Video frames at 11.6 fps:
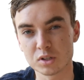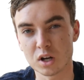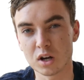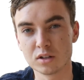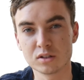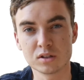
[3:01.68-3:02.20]

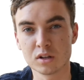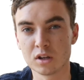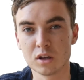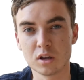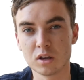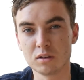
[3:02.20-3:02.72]
charge,
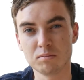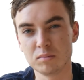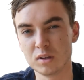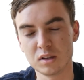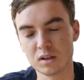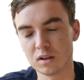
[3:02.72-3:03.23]

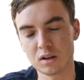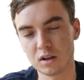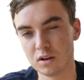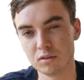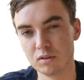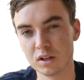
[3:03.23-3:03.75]

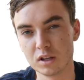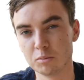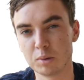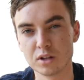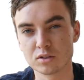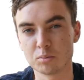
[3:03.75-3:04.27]
it really
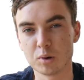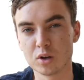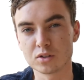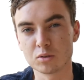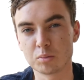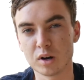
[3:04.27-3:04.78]
depends on
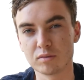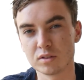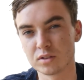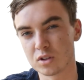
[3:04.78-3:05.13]
personal preference,